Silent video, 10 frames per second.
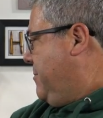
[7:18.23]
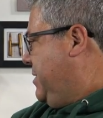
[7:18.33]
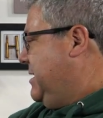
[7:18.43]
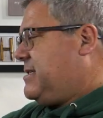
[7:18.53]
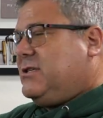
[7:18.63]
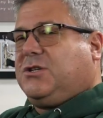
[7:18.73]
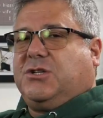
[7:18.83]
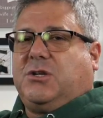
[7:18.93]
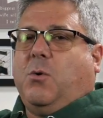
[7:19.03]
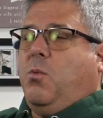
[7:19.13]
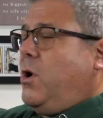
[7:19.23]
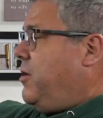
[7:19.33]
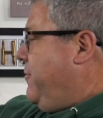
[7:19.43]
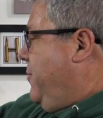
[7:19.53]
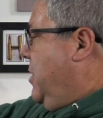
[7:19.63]
But this is just a
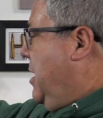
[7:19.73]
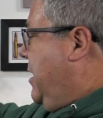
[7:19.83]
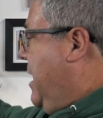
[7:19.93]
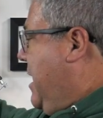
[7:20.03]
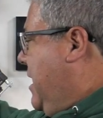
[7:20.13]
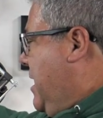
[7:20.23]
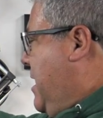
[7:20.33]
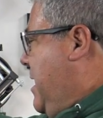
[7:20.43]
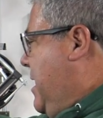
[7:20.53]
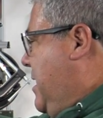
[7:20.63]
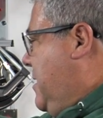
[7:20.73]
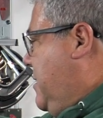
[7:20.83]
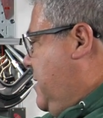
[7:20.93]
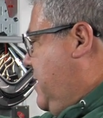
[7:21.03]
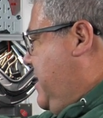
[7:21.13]
wonderful gun. And
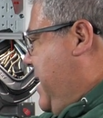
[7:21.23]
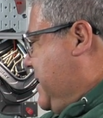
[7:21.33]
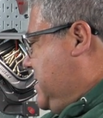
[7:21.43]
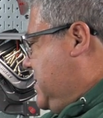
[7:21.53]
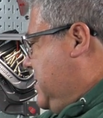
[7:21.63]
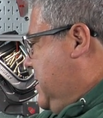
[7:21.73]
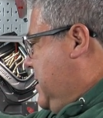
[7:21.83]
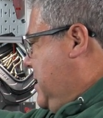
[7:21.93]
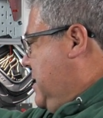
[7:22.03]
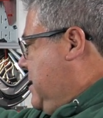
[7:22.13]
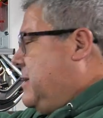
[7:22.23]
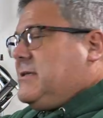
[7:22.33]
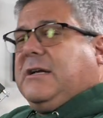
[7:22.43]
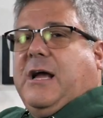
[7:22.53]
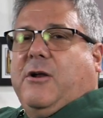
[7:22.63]
the next
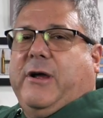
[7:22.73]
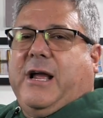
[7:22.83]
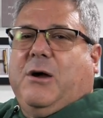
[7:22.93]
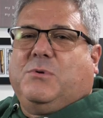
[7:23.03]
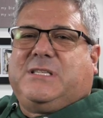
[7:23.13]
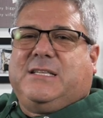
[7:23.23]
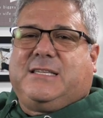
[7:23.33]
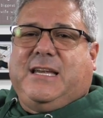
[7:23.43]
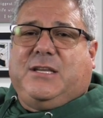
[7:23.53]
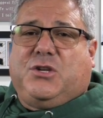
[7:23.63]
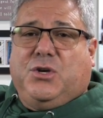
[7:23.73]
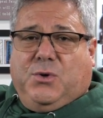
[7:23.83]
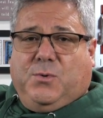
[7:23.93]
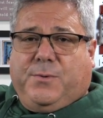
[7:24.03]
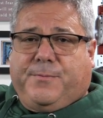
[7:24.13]
Staccato I got was the C2,